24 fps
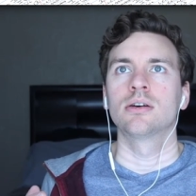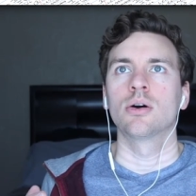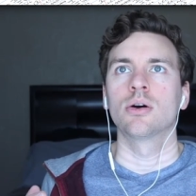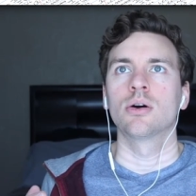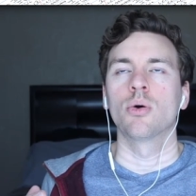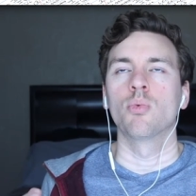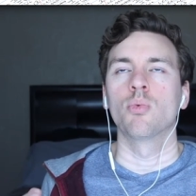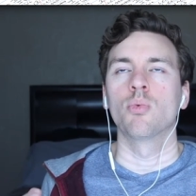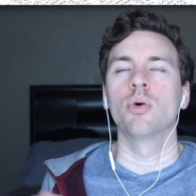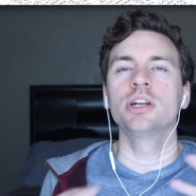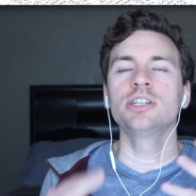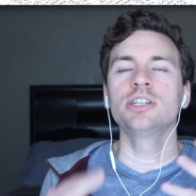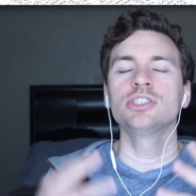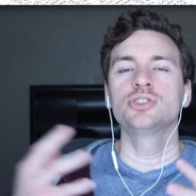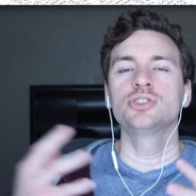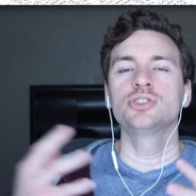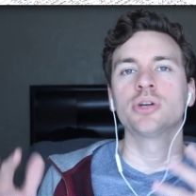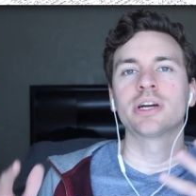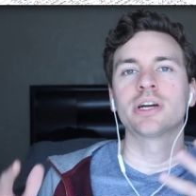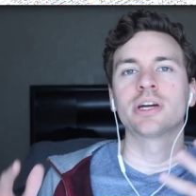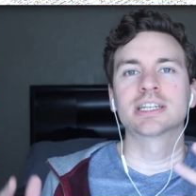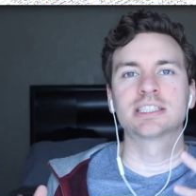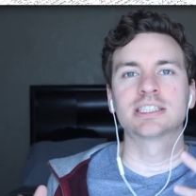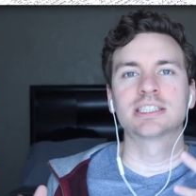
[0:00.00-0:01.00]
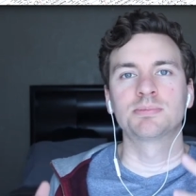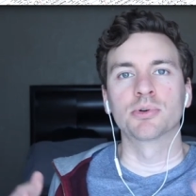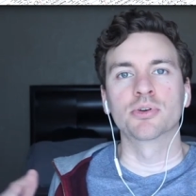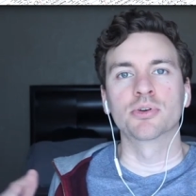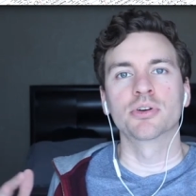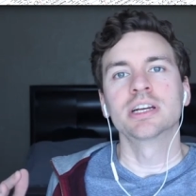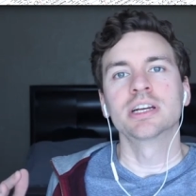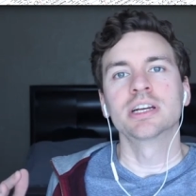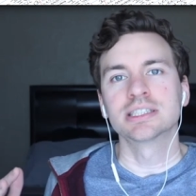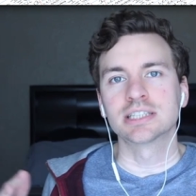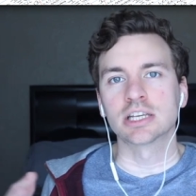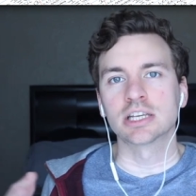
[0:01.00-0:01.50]
what is your
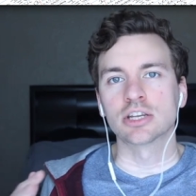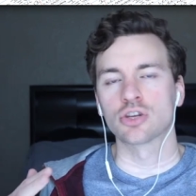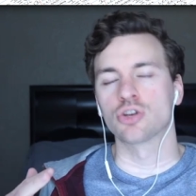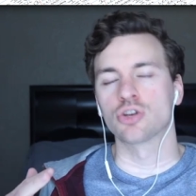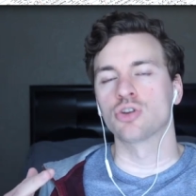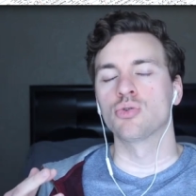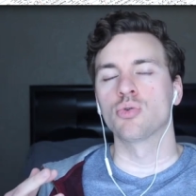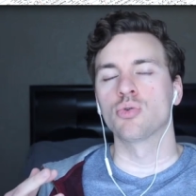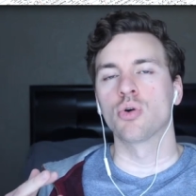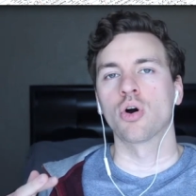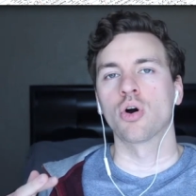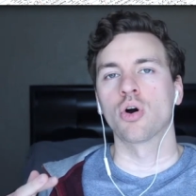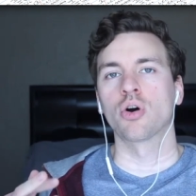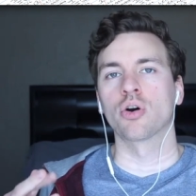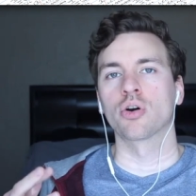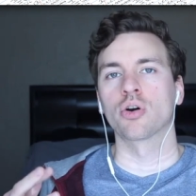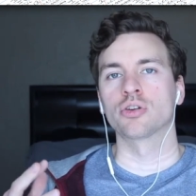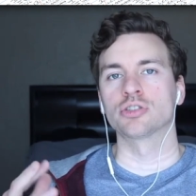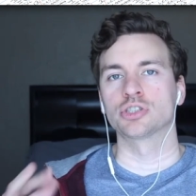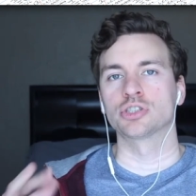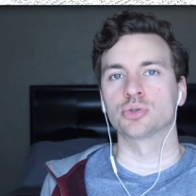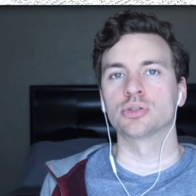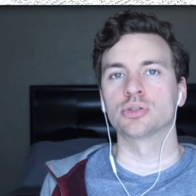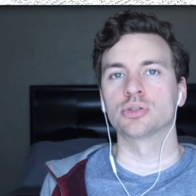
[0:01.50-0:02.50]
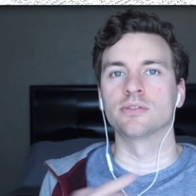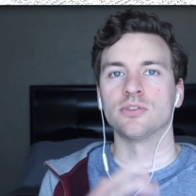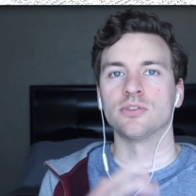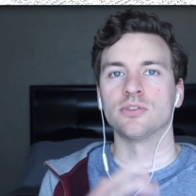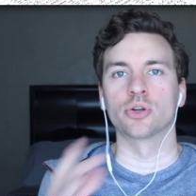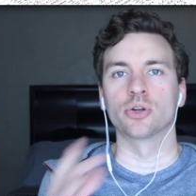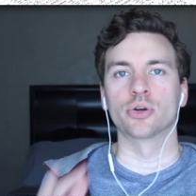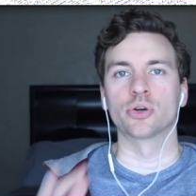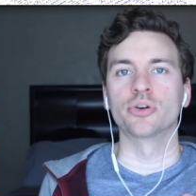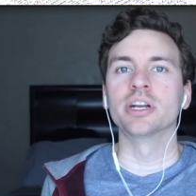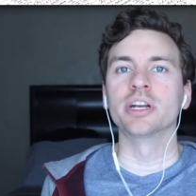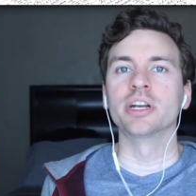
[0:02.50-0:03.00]
experience that you are sort of
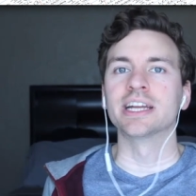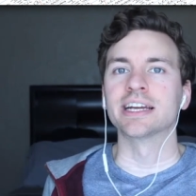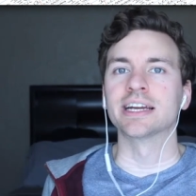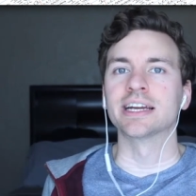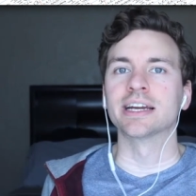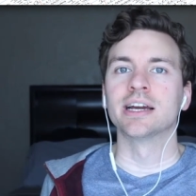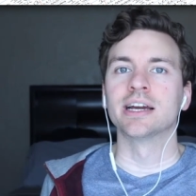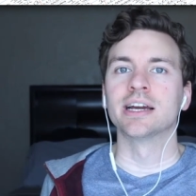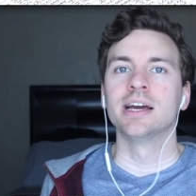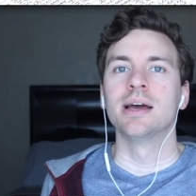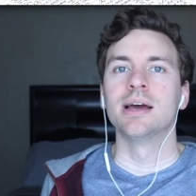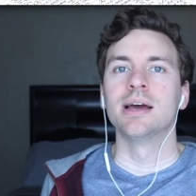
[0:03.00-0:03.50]
learning